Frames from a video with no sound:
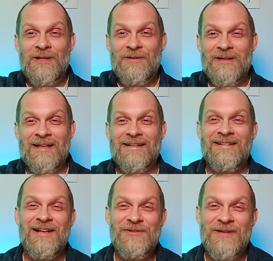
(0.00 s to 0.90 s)
below to get in
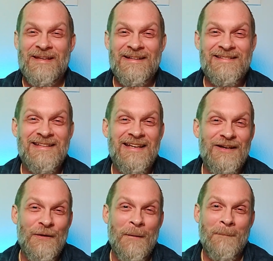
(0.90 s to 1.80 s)
touch with us.
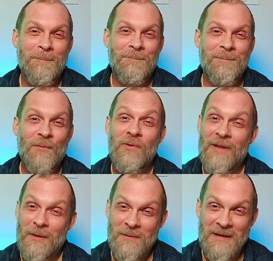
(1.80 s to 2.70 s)
We'll
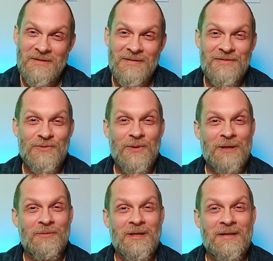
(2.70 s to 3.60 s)
help get you to
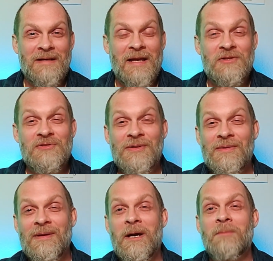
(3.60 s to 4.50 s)
square one and show
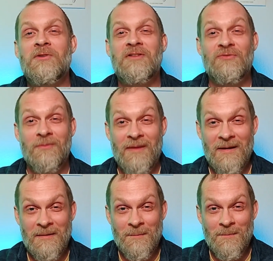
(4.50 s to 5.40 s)
you the options from
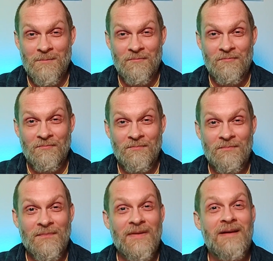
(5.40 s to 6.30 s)
there.
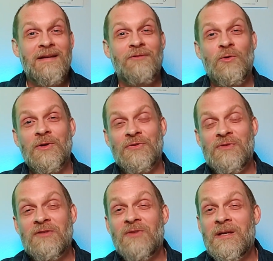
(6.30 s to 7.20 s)
Of course, if
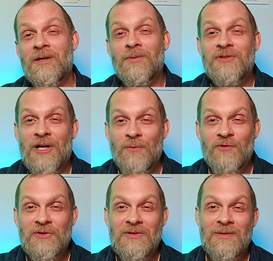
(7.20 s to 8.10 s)
this video was
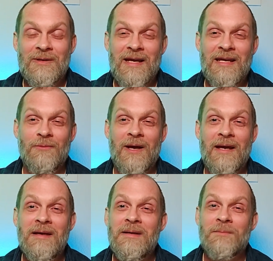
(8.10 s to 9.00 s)
helpful to you in any
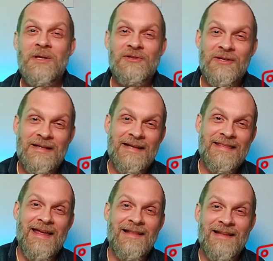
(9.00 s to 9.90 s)
way, be sure to hit
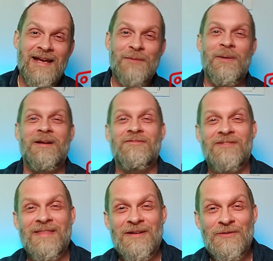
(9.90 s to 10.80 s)
that like button
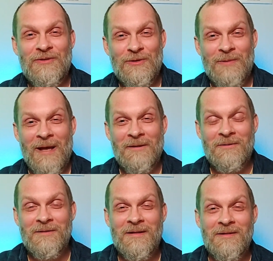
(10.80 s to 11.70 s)
for the YouTube
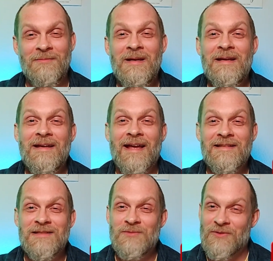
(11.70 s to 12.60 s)
algorithm
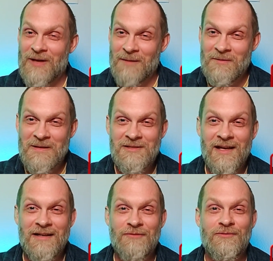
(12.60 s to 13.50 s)
and subscribe to the
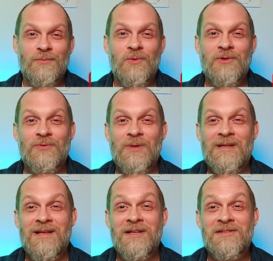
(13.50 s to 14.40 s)
channel for more
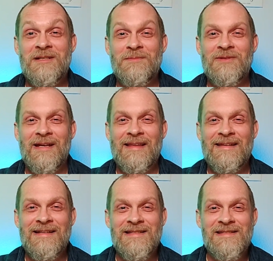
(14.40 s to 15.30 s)
SuiteDash tips like
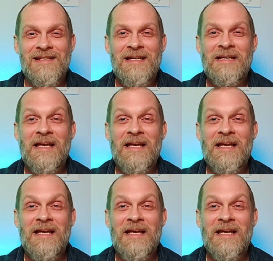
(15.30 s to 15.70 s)
this.